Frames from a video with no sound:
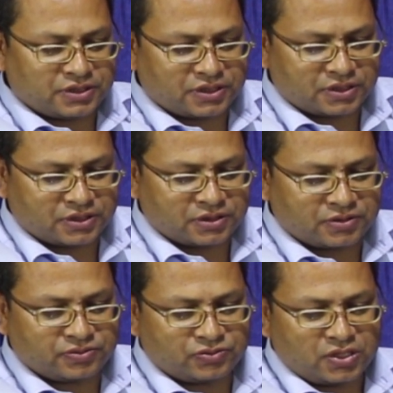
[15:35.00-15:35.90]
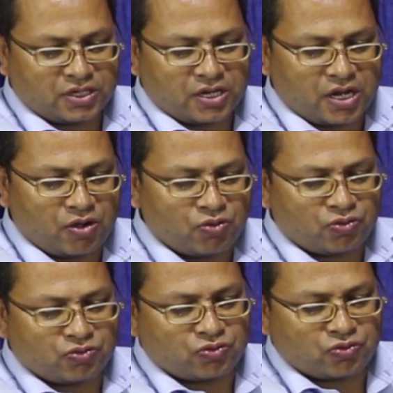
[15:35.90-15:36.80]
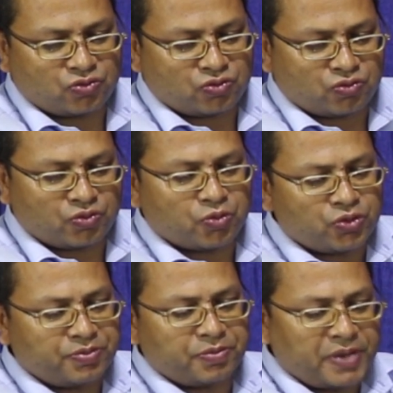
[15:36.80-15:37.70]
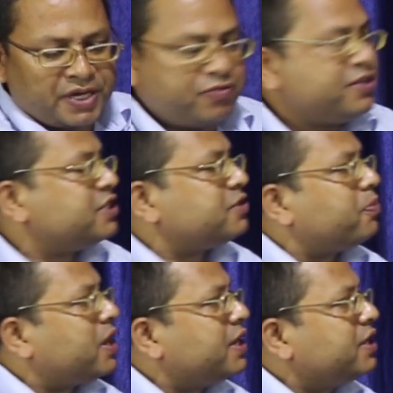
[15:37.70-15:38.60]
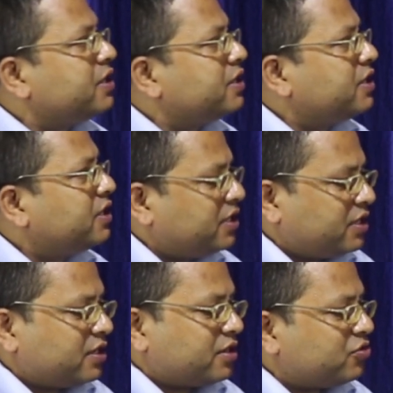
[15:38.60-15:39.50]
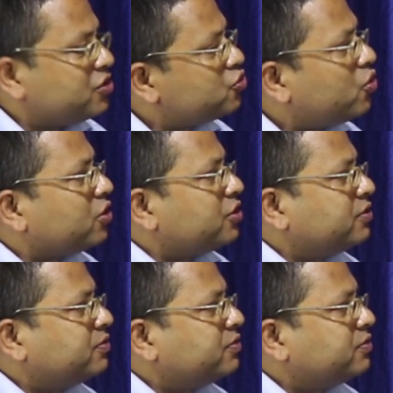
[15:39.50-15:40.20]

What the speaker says: how we would be benefited by this rod?